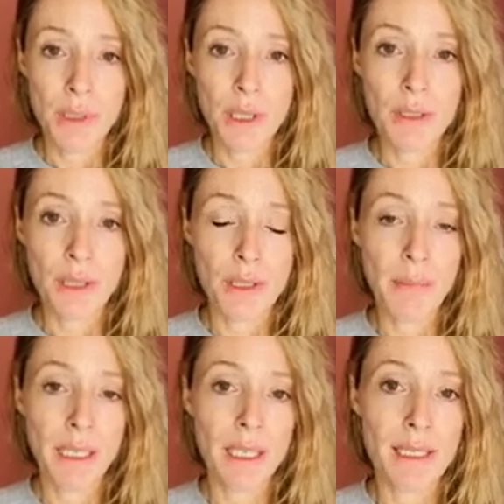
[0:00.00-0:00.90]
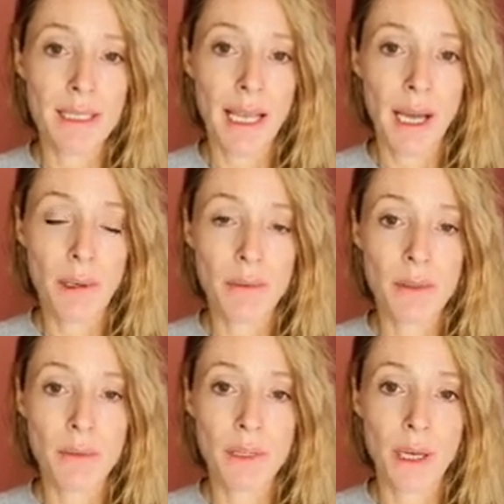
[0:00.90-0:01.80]
which is just making
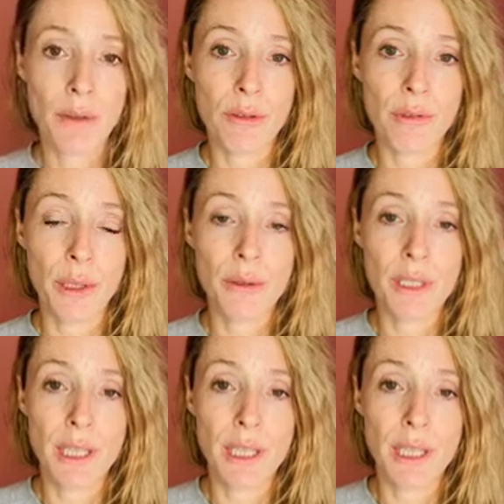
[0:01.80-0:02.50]
sounds with our throat.